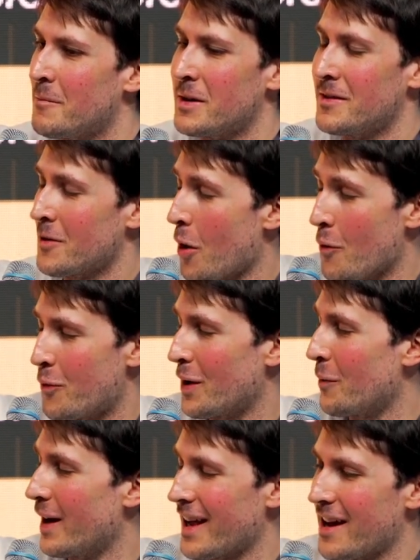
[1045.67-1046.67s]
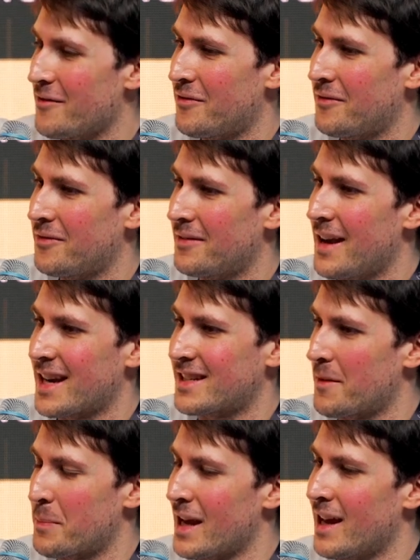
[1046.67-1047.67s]
mean, hopefully we'll have
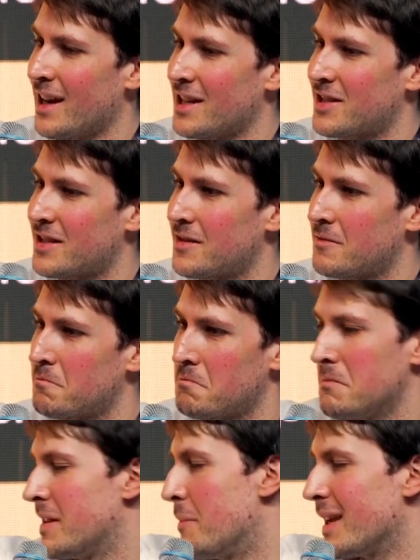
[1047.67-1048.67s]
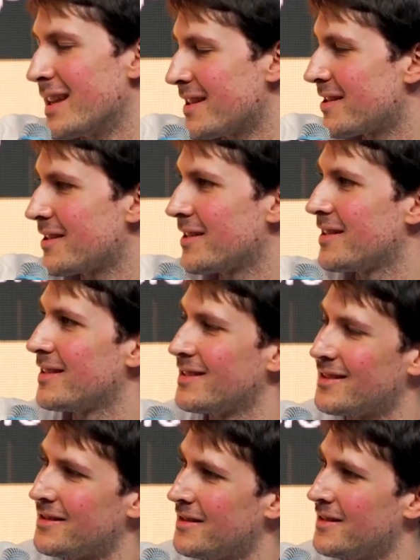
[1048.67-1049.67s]
XRPL as the biggest
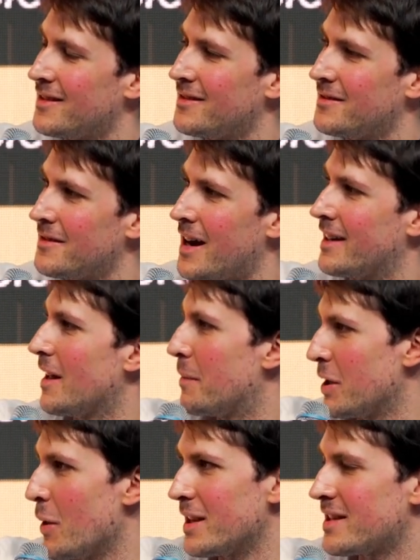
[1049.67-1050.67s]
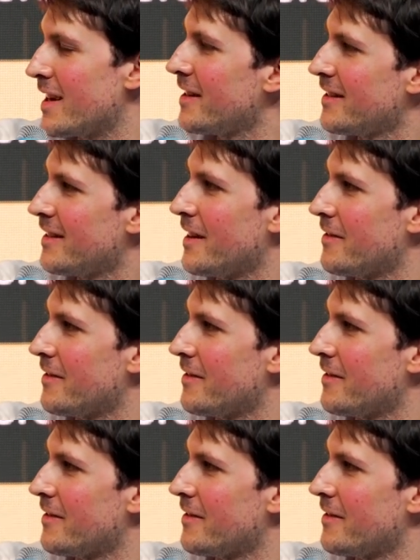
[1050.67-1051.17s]
RWA chain.